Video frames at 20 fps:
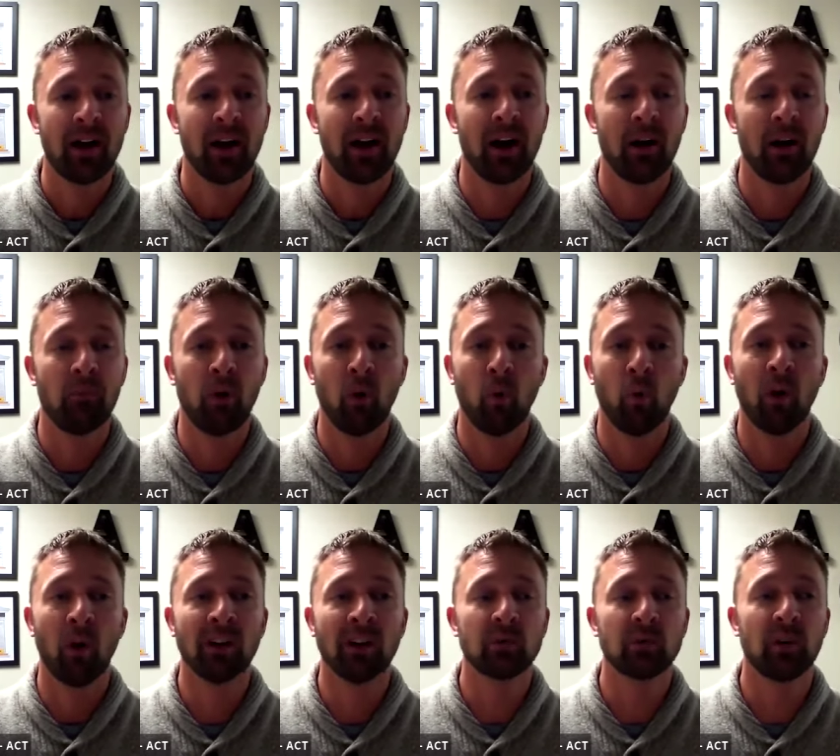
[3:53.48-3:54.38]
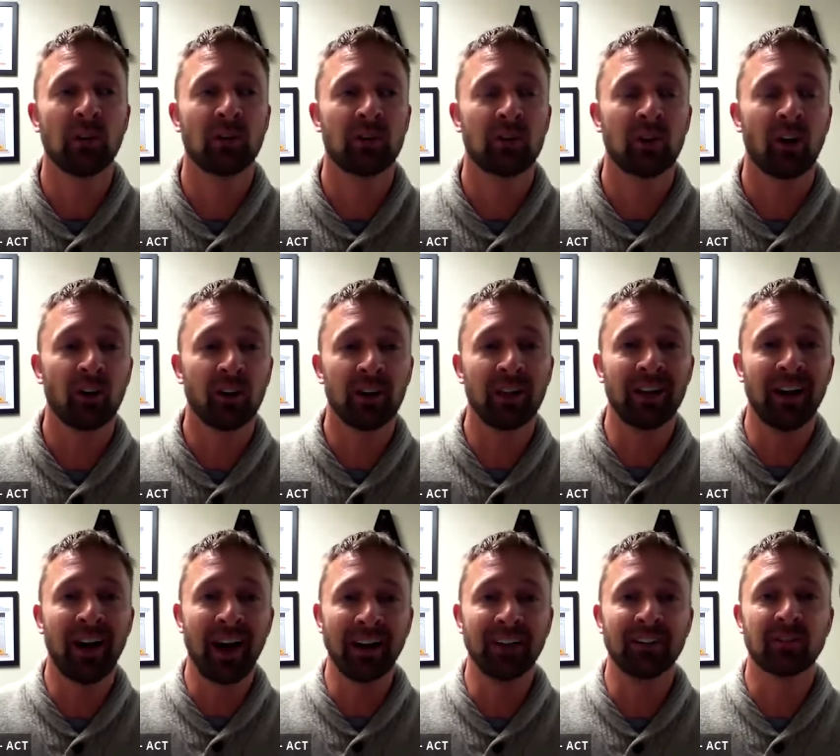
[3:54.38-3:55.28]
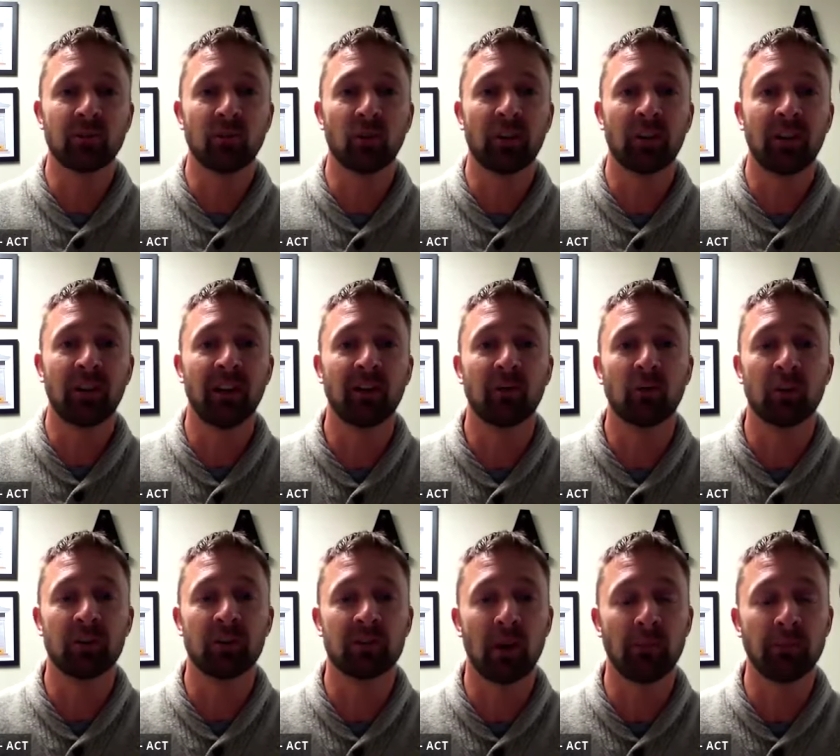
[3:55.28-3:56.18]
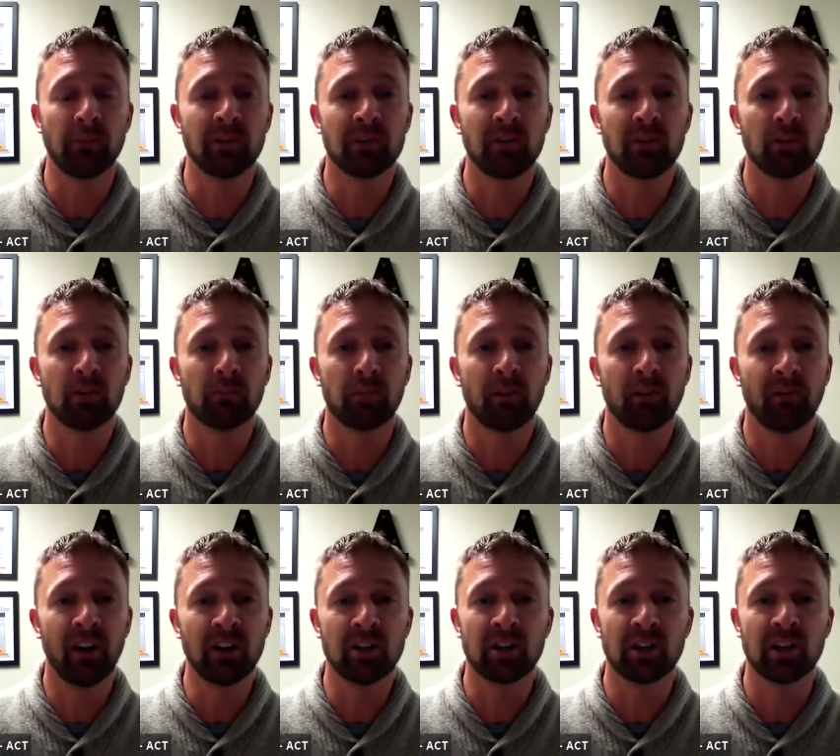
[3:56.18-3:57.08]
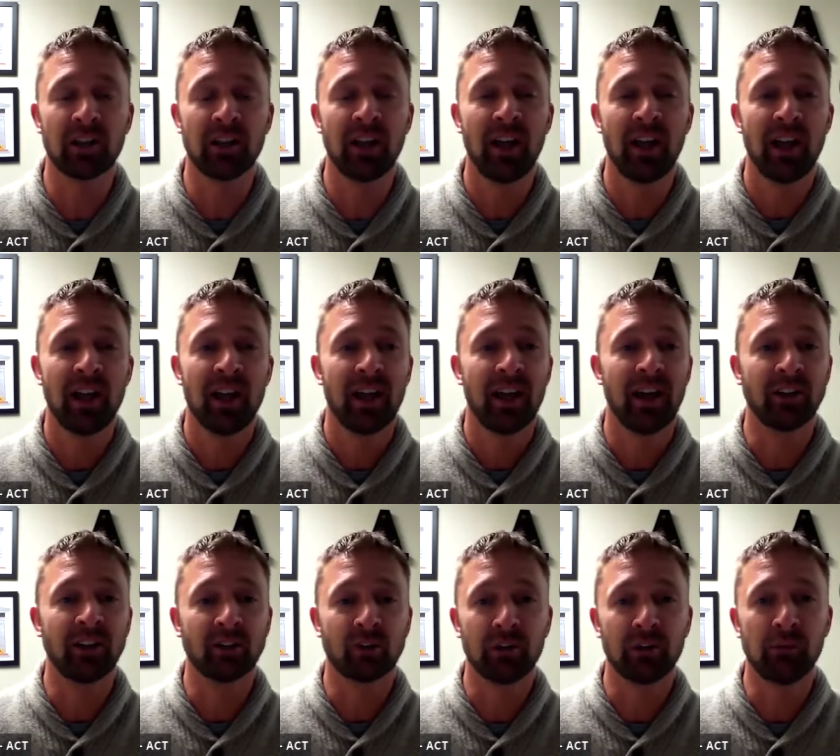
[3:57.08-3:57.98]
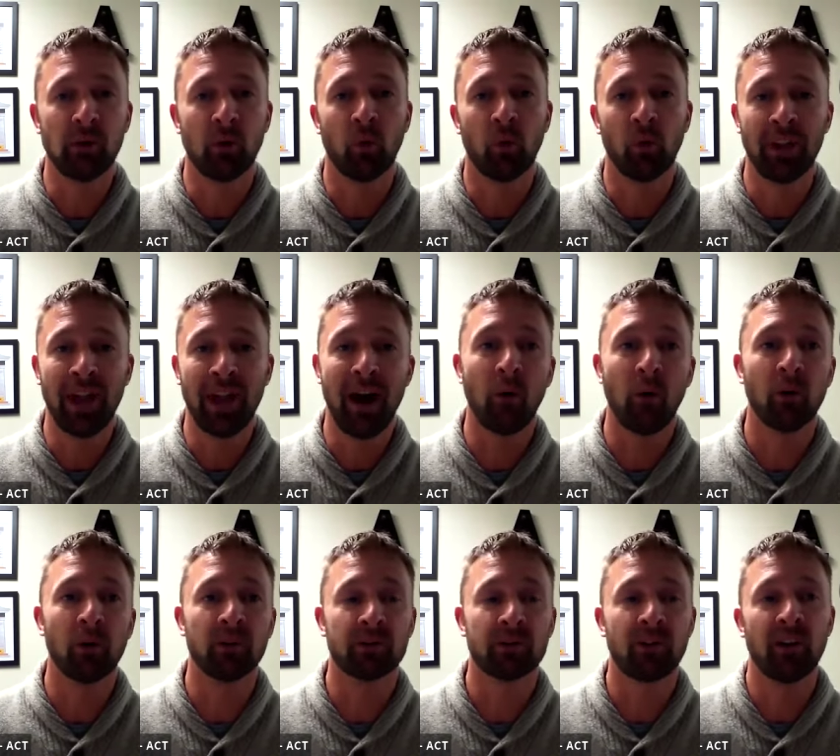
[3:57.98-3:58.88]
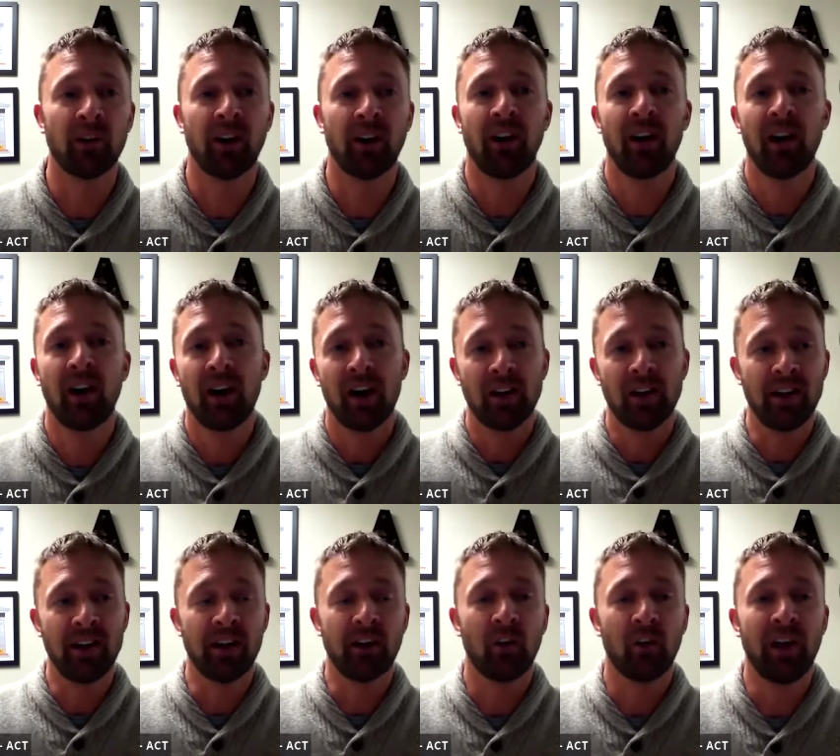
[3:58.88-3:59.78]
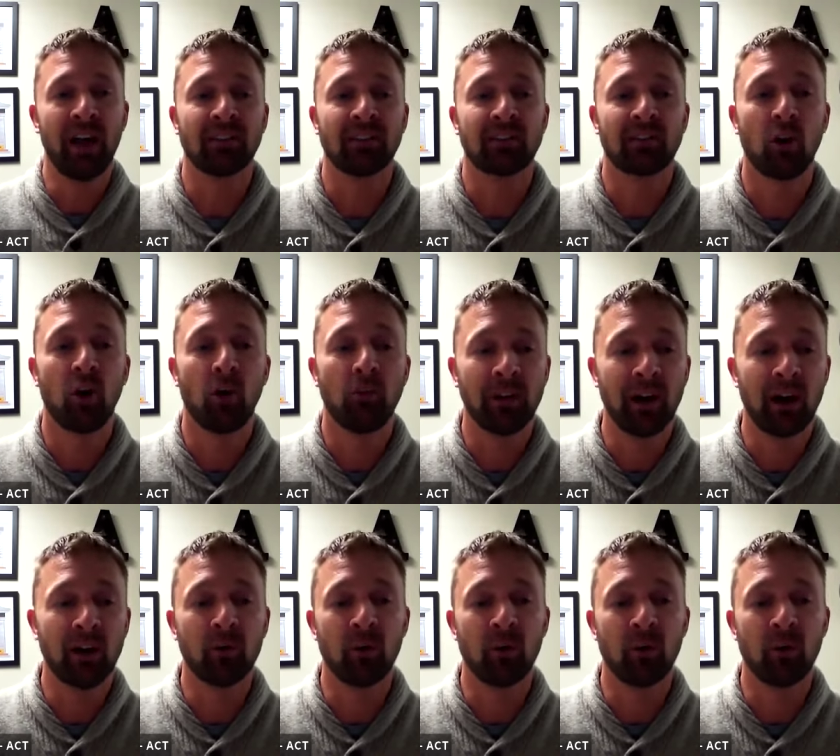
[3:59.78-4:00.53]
um, what once was targeting high school kids with substance use prevention and treatment, well, now we're starting to narrow that scope down